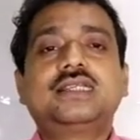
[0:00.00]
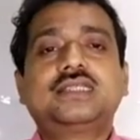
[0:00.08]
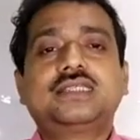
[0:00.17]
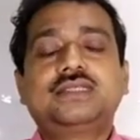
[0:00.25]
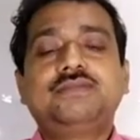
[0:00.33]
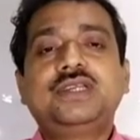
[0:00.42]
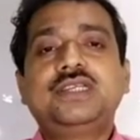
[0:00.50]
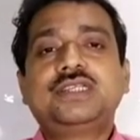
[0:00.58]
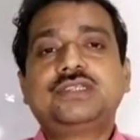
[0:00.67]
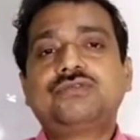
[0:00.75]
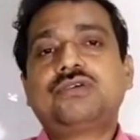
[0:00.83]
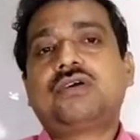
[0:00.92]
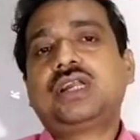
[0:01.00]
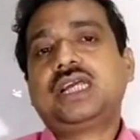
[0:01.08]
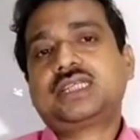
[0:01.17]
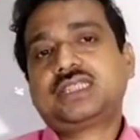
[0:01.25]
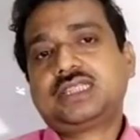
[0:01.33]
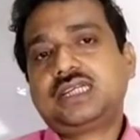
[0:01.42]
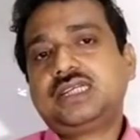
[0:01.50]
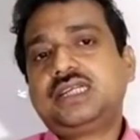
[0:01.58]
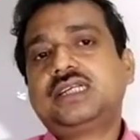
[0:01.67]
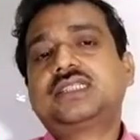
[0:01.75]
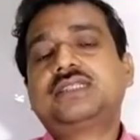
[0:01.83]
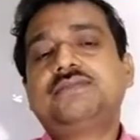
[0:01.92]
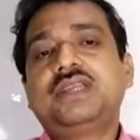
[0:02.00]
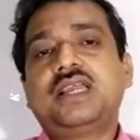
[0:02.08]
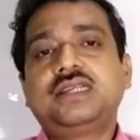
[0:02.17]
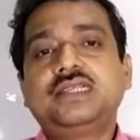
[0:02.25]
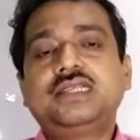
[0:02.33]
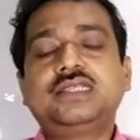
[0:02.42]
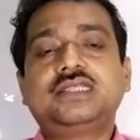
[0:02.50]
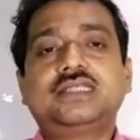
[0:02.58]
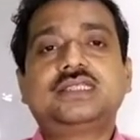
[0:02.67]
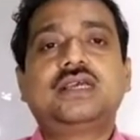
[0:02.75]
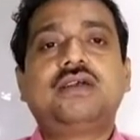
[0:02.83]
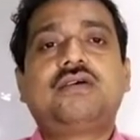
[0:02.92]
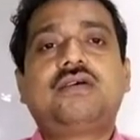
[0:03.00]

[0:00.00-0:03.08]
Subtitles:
similitude or extended similarities